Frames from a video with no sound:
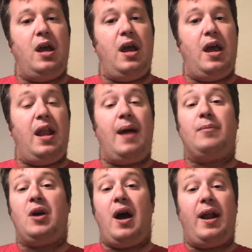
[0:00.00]
and I'm
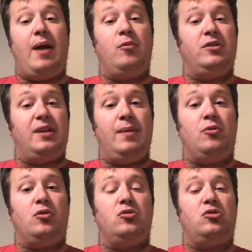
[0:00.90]
glad I was
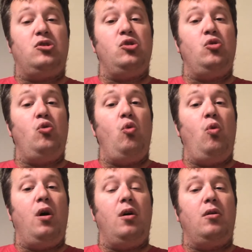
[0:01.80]
able
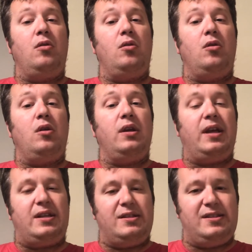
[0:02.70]
to
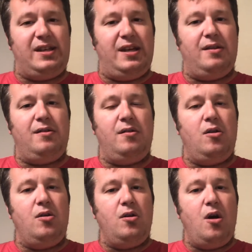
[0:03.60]
get to see it.
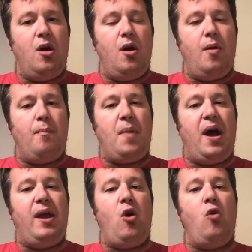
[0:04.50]

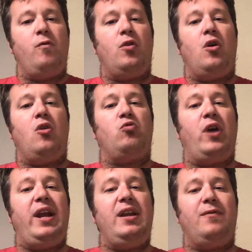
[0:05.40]
My overall
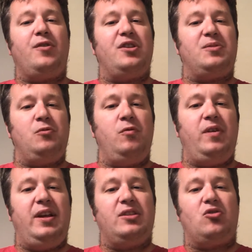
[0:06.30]
rating for this
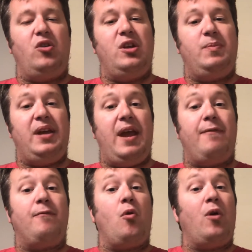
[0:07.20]
movie is going to be a
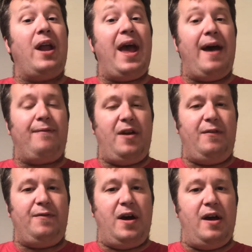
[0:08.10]
4.5 out of
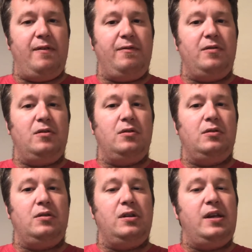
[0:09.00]
5.
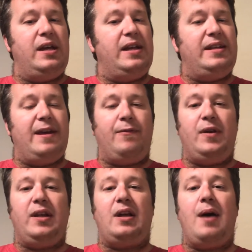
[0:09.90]
Definitely
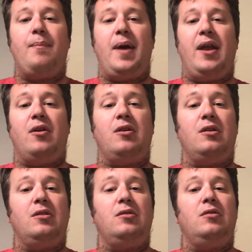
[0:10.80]
a lot better
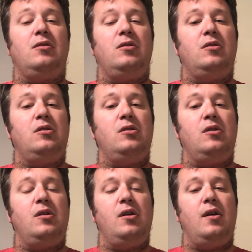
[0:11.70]

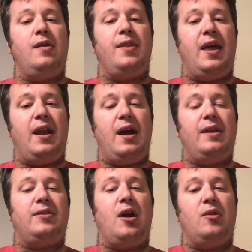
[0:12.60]
than I
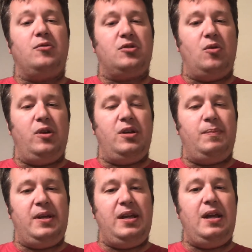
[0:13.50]
thought it was going to
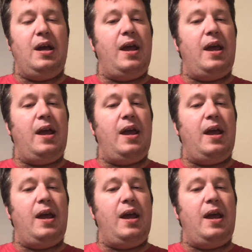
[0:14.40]
be,